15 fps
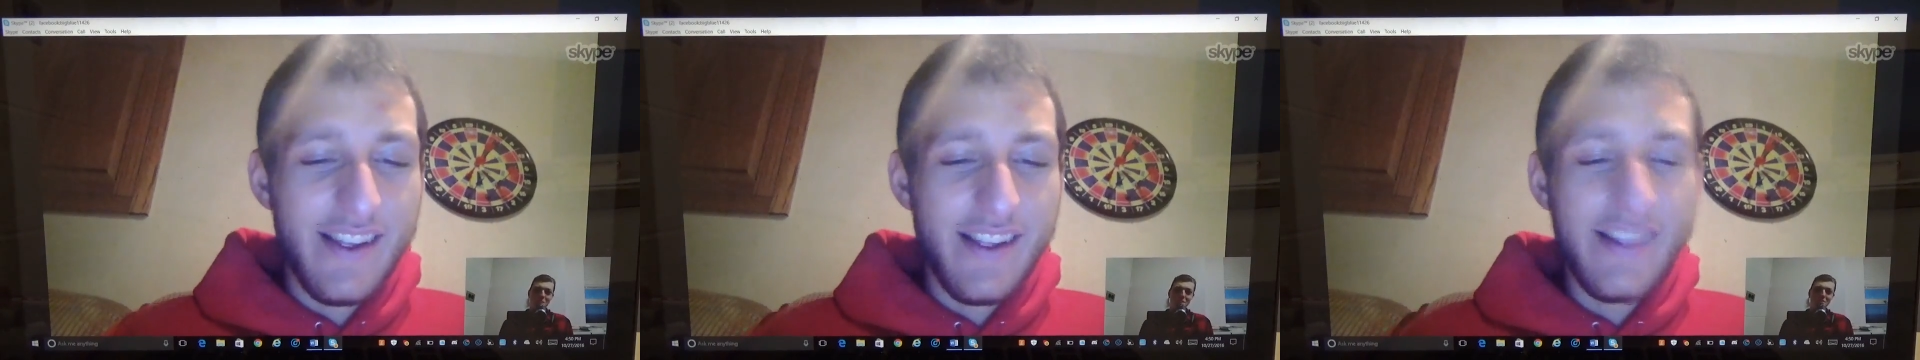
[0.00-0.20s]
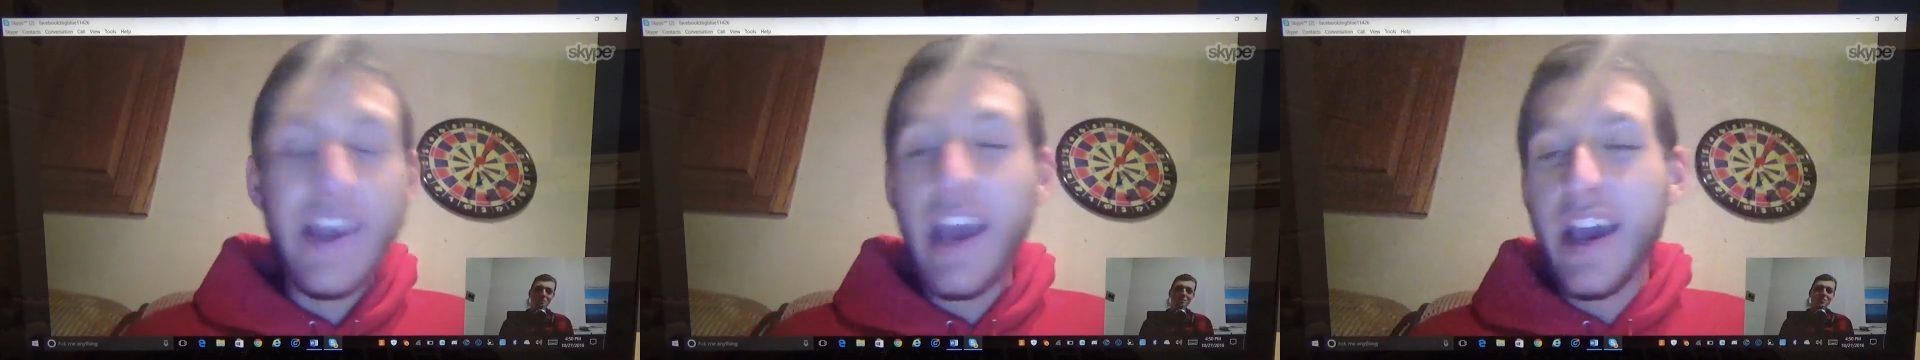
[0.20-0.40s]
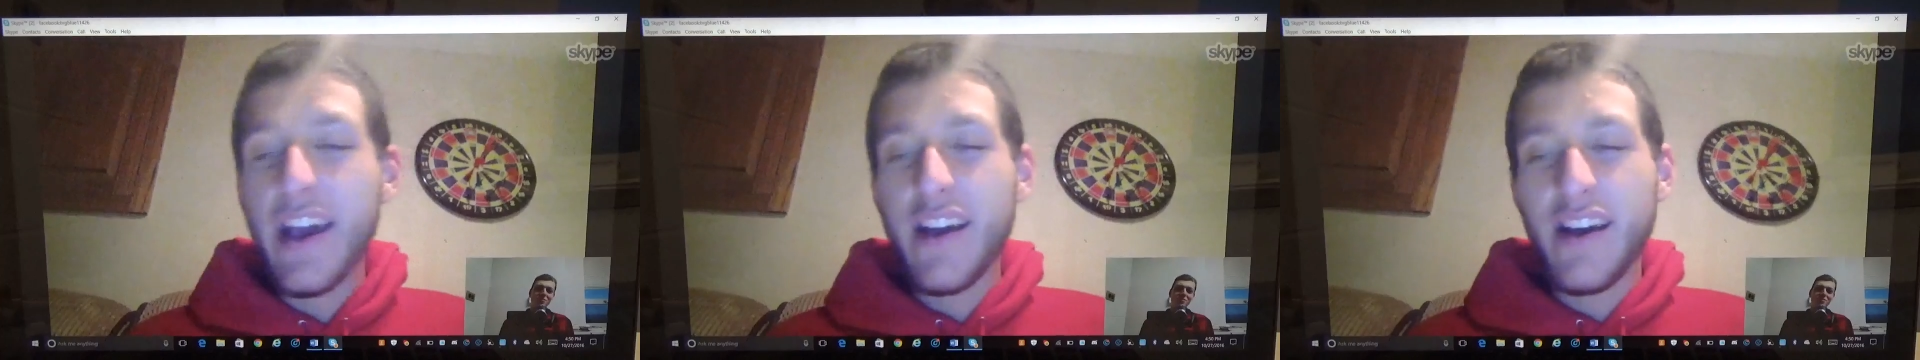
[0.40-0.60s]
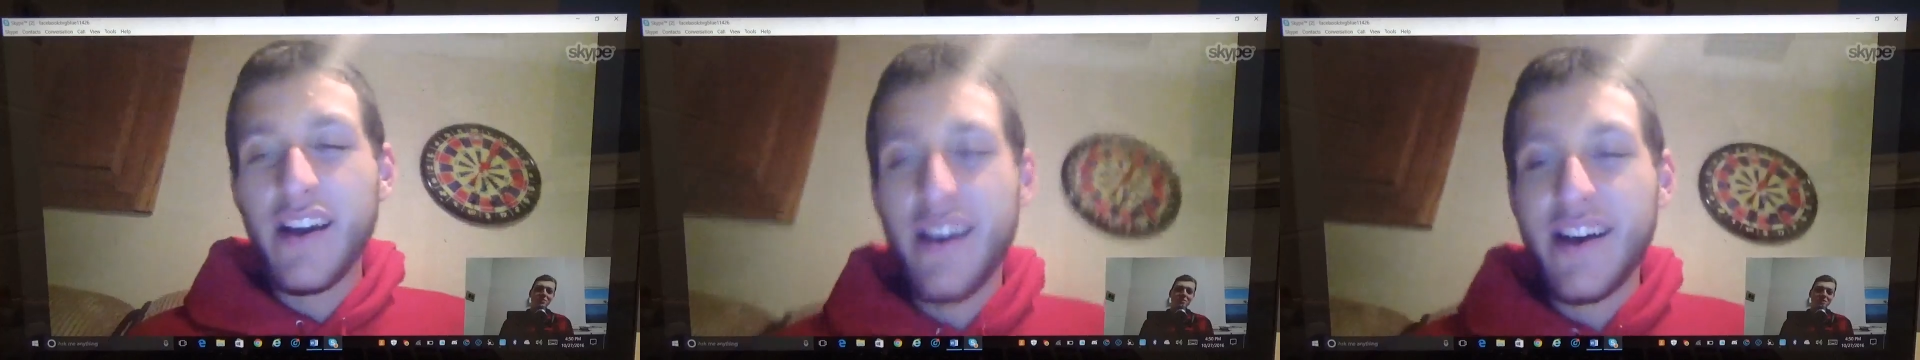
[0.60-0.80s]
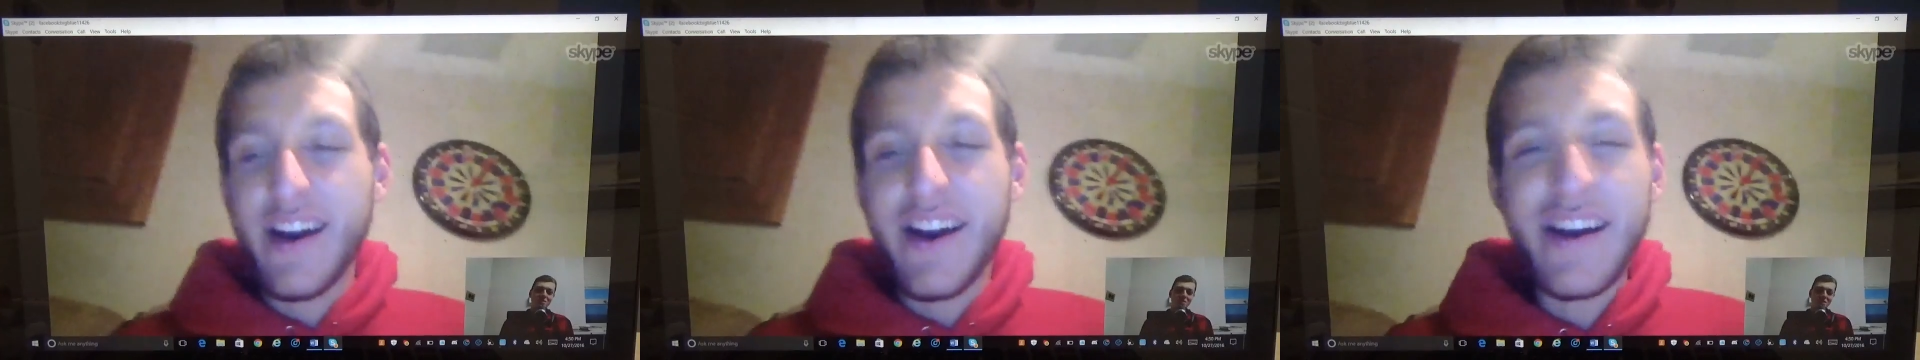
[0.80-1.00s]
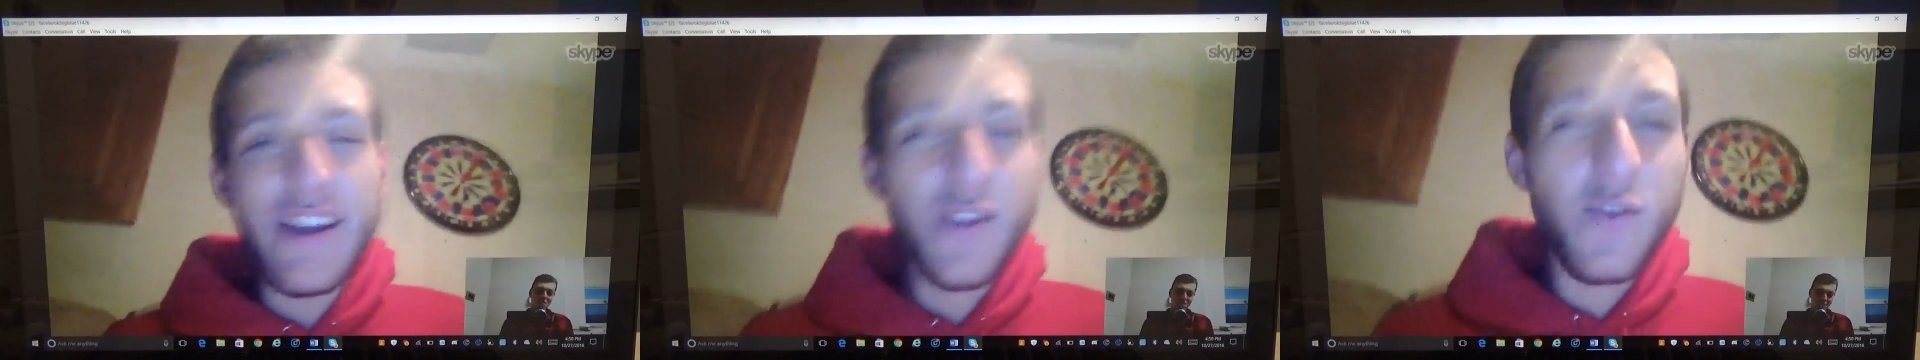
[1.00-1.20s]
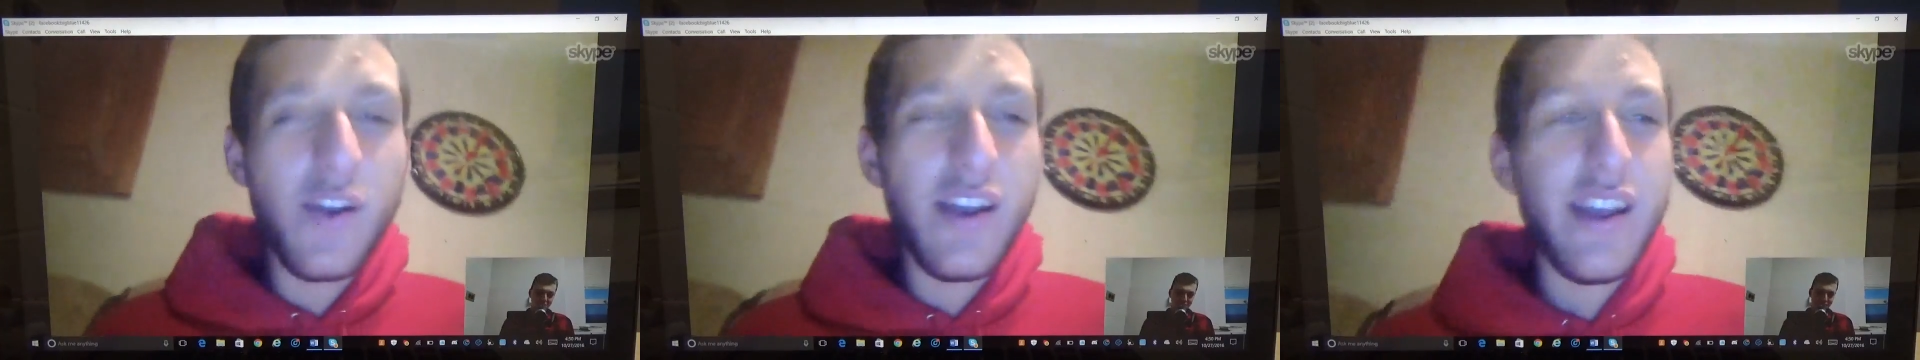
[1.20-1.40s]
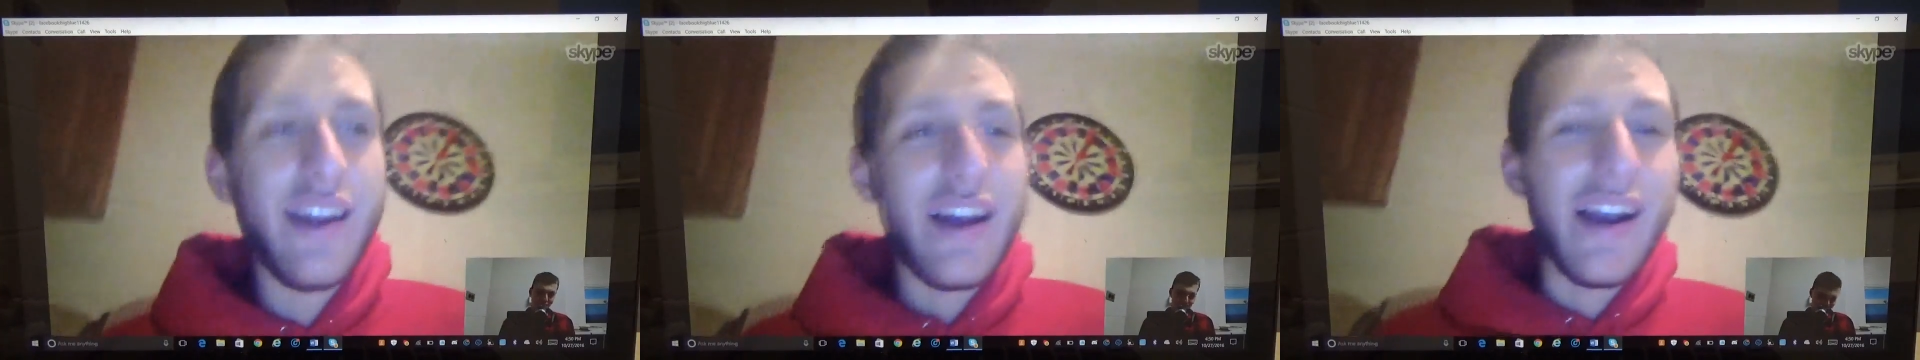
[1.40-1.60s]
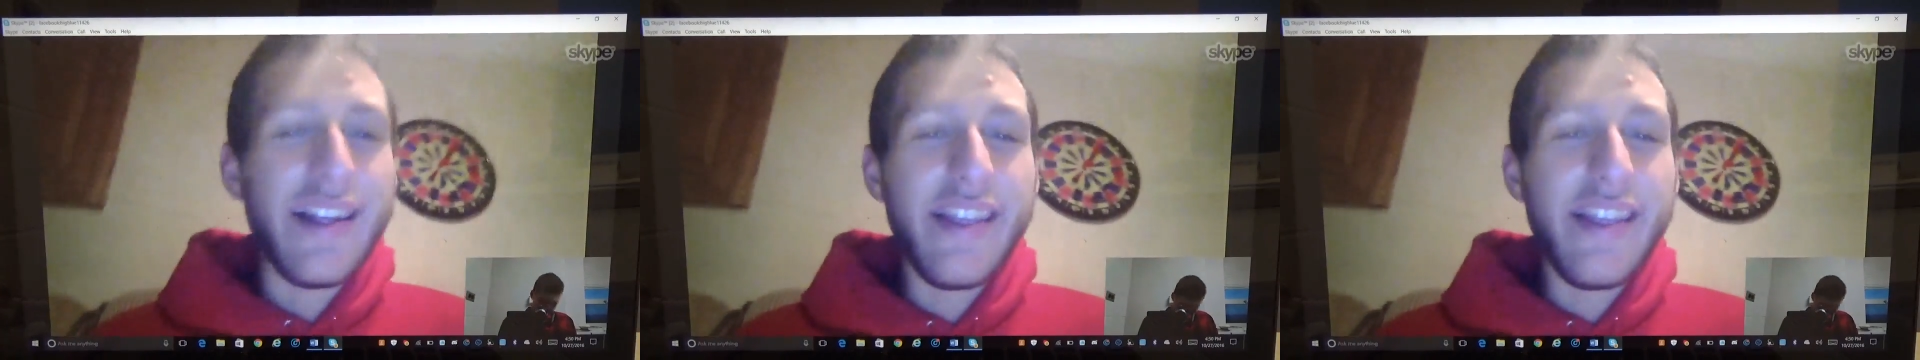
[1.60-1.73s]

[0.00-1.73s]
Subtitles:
Yeah, I agree.